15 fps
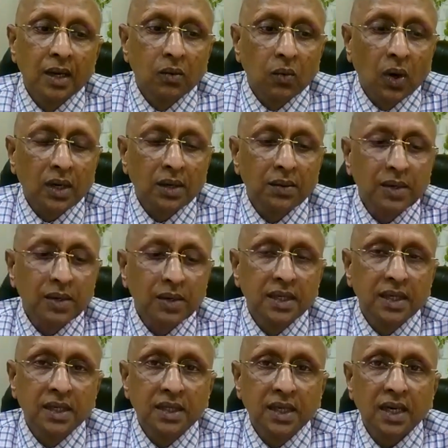Whatever they
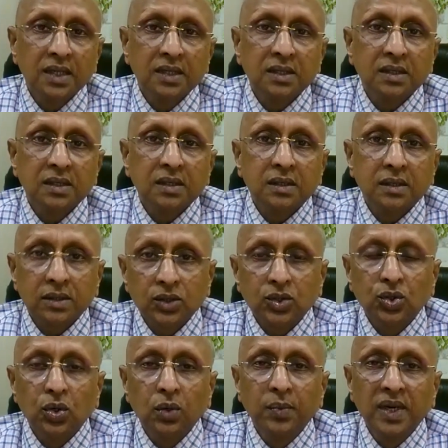desire
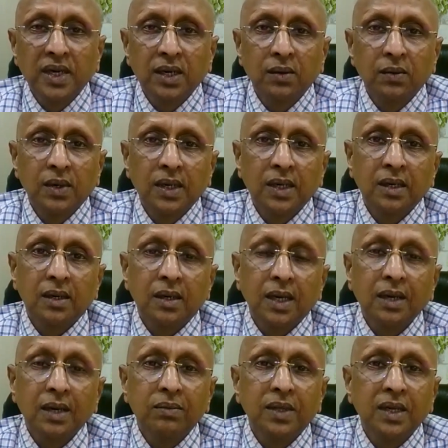should be given.
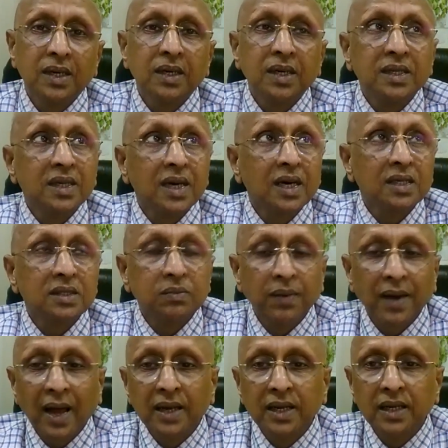If they desire
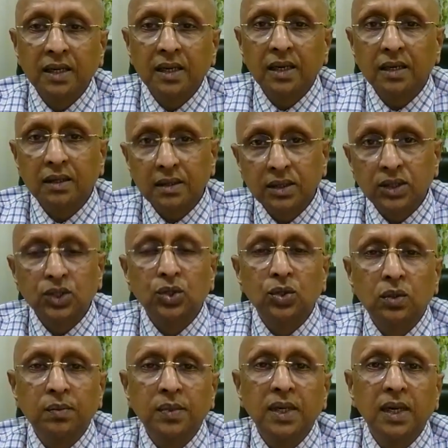fanning,
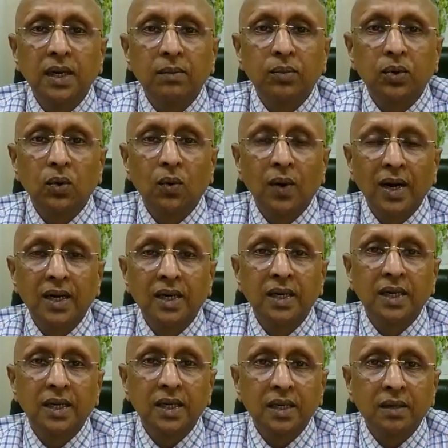should be
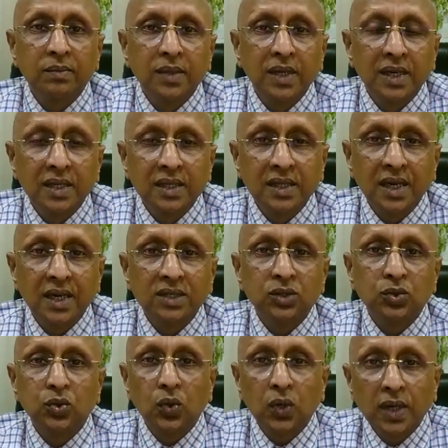provided. If they desire
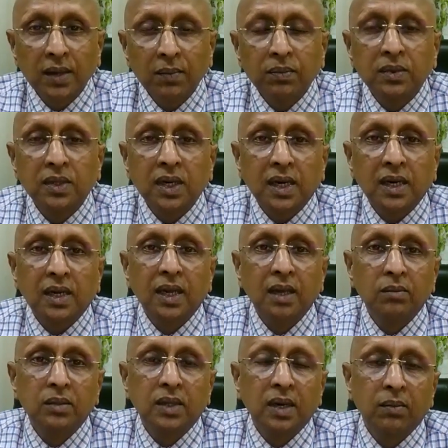to keep the
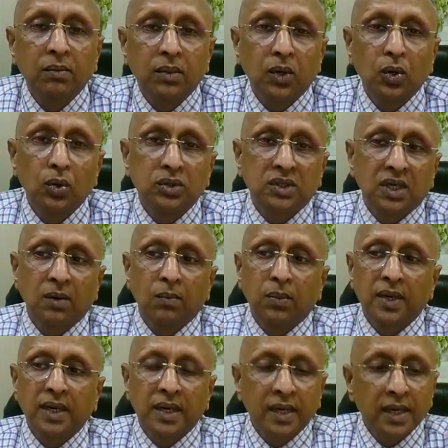keep them closed
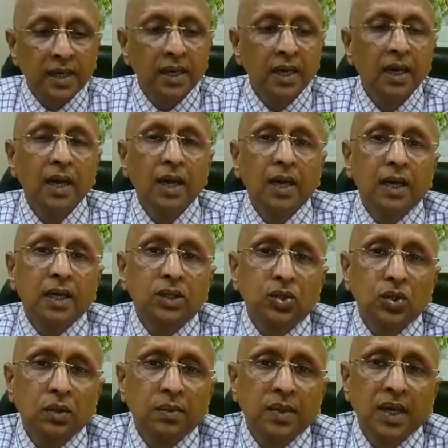completely, it
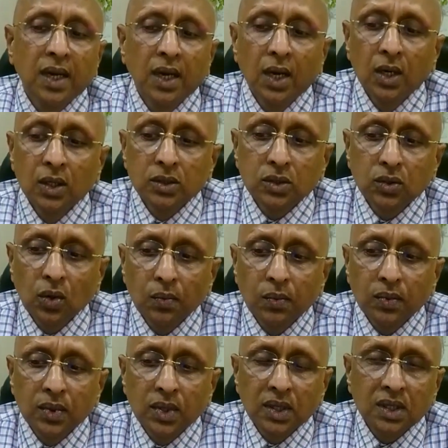should be. So
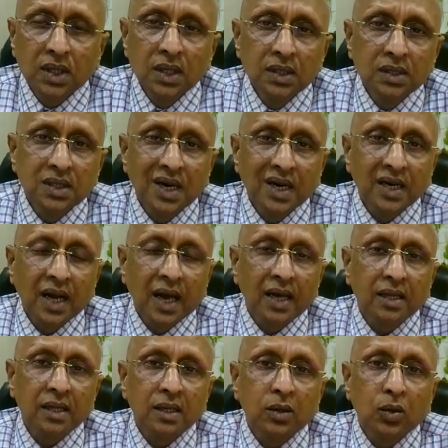the things are
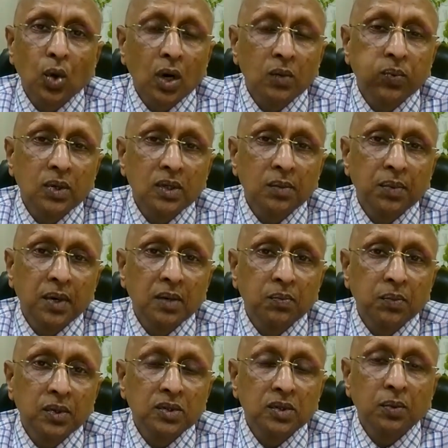not for the
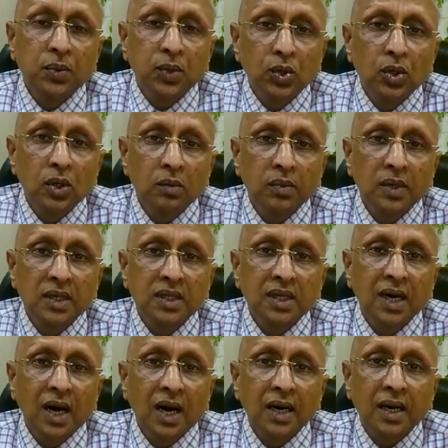purpose of cure, but
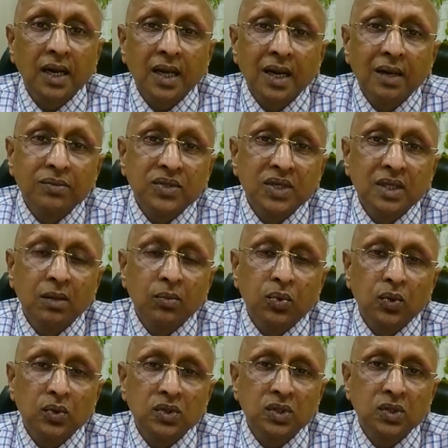they are helps in the
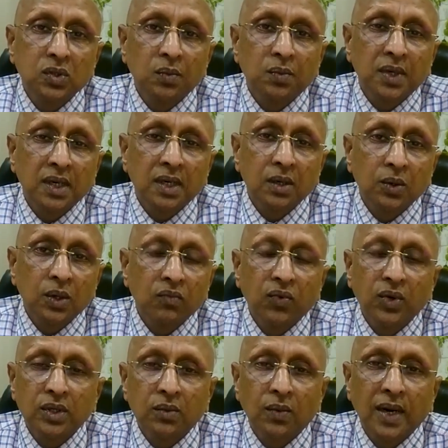process of recovery
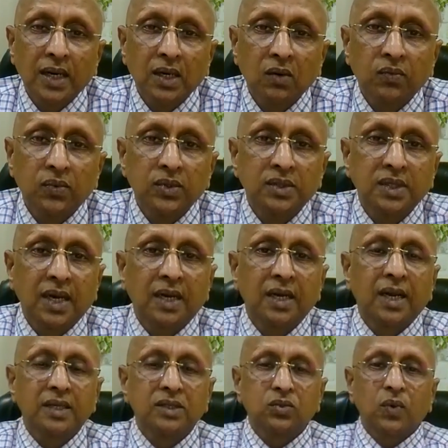for the vital force. And
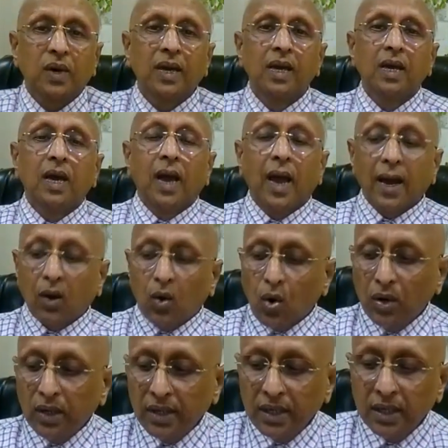that's why
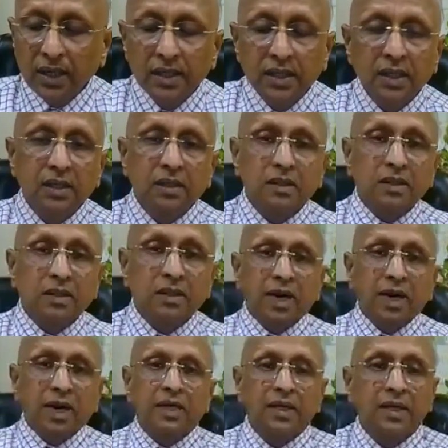accordingly the
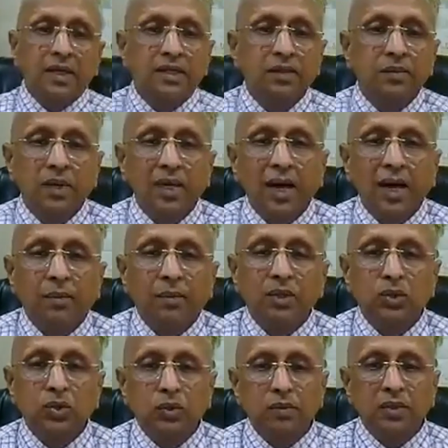diet and regimen
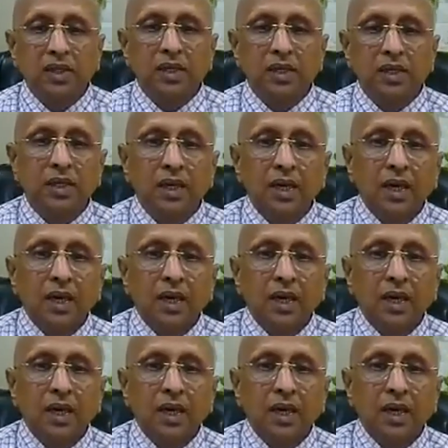happens to be there.